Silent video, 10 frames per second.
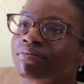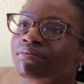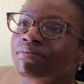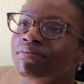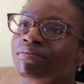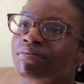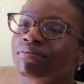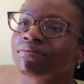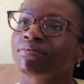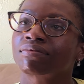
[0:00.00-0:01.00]

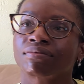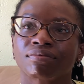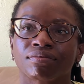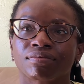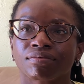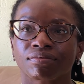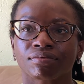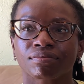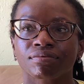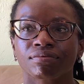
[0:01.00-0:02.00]

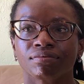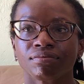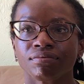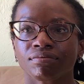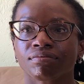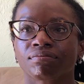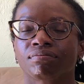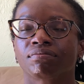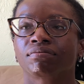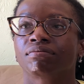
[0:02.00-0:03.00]

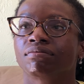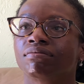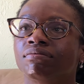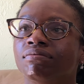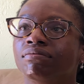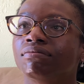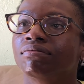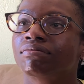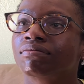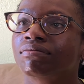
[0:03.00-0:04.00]

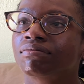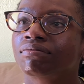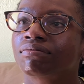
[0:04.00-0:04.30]
This person isn't speaking.